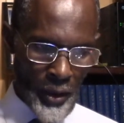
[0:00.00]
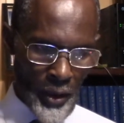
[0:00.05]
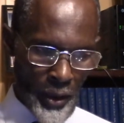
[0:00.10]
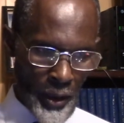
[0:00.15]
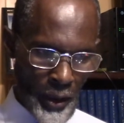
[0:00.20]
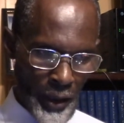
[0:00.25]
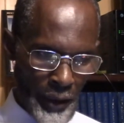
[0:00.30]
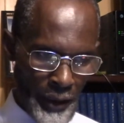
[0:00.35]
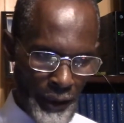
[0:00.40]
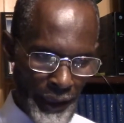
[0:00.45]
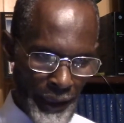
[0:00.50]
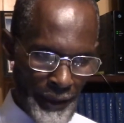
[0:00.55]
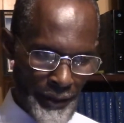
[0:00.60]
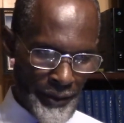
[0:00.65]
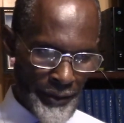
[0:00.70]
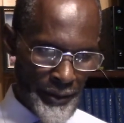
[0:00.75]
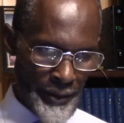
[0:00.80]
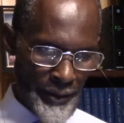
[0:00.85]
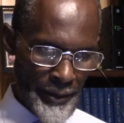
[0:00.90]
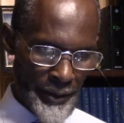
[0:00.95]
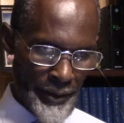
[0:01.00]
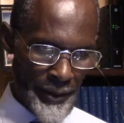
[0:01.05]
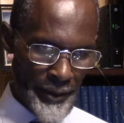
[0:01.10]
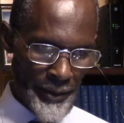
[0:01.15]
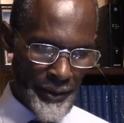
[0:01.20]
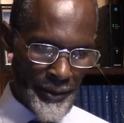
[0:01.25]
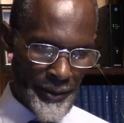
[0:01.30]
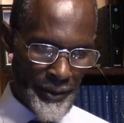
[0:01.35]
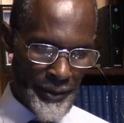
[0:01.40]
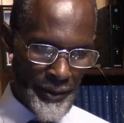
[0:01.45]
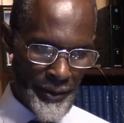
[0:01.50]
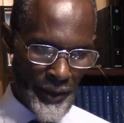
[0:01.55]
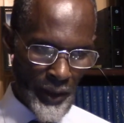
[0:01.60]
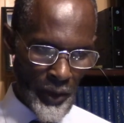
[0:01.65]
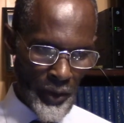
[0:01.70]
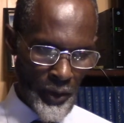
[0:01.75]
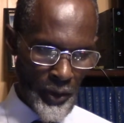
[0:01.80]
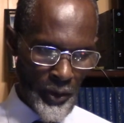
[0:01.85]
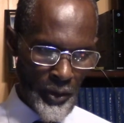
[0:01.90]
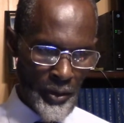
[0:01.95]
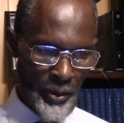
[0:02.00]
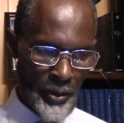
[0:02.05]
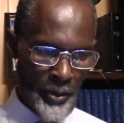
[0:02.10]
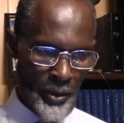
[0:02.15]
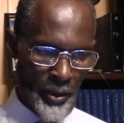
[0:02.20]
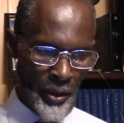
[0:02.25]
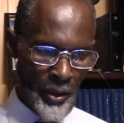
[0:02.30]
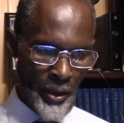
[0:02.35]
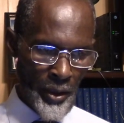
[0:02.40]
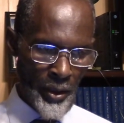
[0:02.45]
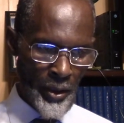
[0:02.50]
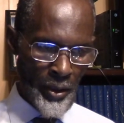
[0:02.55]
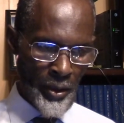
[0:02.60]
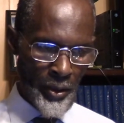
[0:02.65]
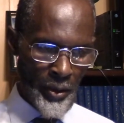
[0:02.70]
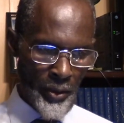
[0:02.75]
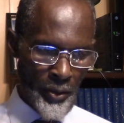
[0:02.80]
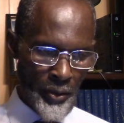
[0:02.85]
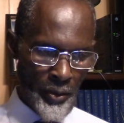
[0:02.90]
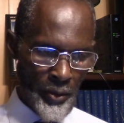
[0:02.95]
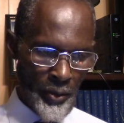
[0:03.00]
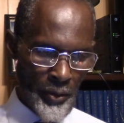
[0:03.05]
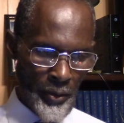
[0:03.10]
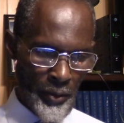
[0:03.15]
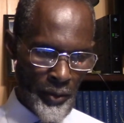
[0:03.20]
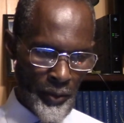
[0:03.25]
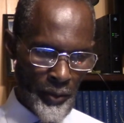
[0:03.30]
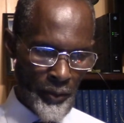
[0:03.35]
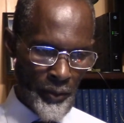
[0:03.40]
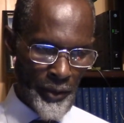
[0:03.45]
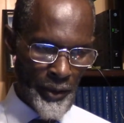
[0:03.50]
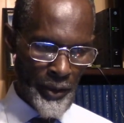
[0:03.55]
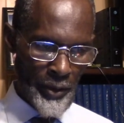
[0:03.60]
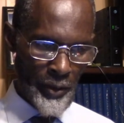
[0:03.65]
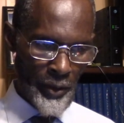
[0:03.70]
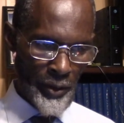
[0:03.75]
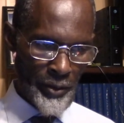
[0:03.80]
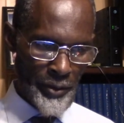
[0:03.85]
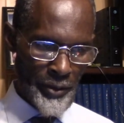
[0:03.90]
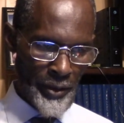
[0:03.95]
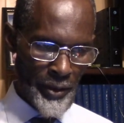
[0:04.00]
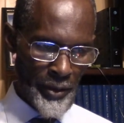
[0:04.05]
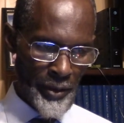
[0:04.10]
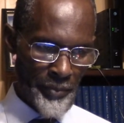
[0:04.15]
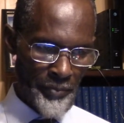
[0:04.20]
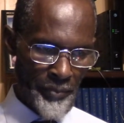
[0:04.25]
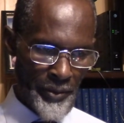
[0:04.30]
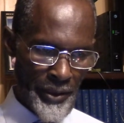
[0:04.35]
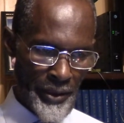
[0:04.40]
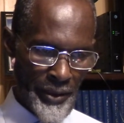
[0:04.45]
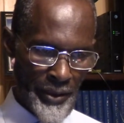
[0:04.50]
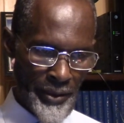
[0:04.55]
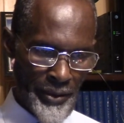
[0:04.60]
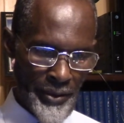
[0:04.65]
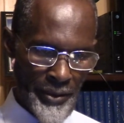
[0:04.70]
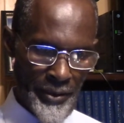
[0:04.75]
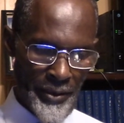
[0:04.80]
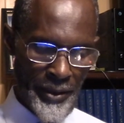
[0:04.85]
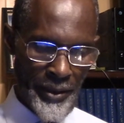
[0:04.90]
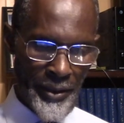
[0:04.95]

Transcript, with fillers: All right, so we go to the beast